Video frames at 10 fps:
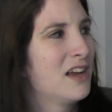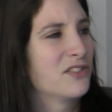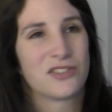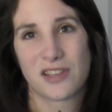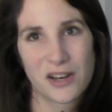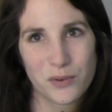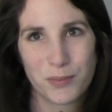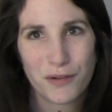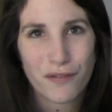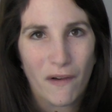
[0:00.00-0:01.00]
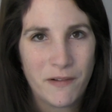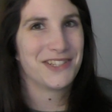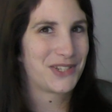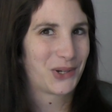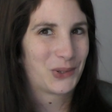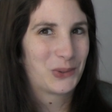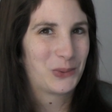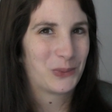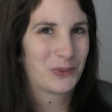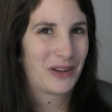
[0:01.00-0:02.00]
Just thought it would be fun. And
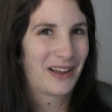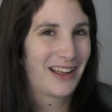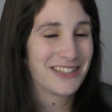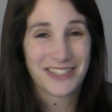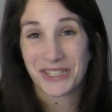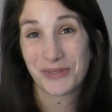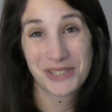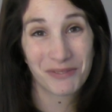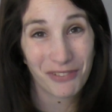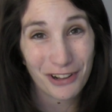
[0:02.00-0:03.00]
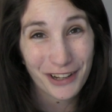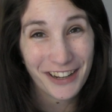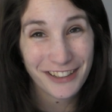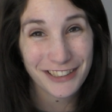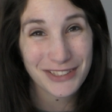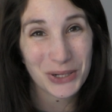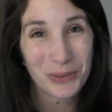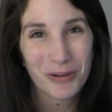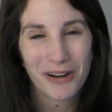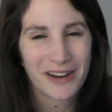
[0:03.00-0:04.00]
so, and since I wasn't vlogging in
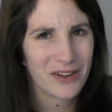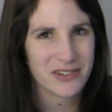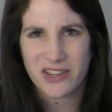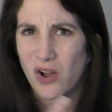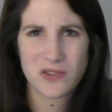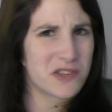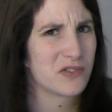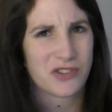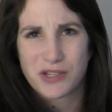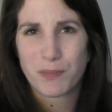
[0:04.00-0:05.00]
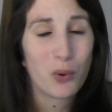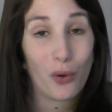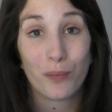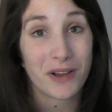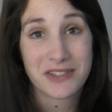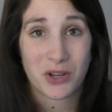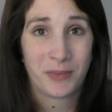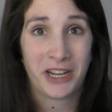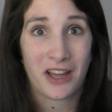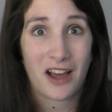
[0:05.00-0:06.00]
October, and I was also just pulled by so
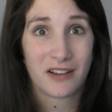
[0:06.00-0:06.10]
many,